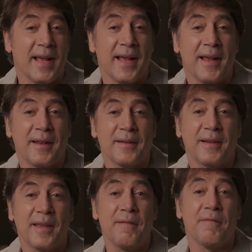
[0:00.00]

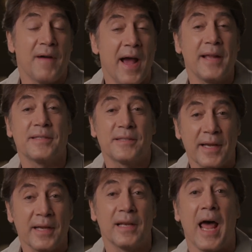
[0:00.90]
And he finds
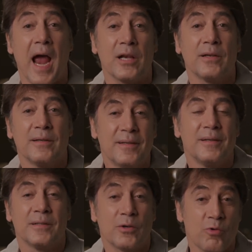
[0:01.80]
in Lyle,
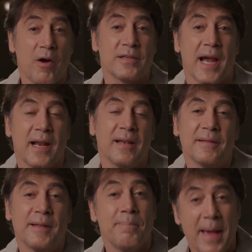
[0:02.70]
the crocodile,
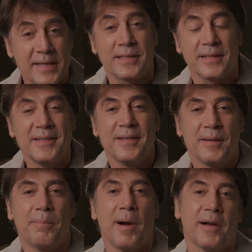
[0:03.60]
the best
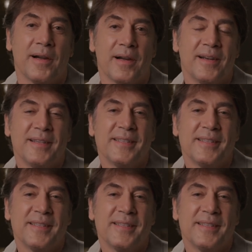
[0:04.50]
partner.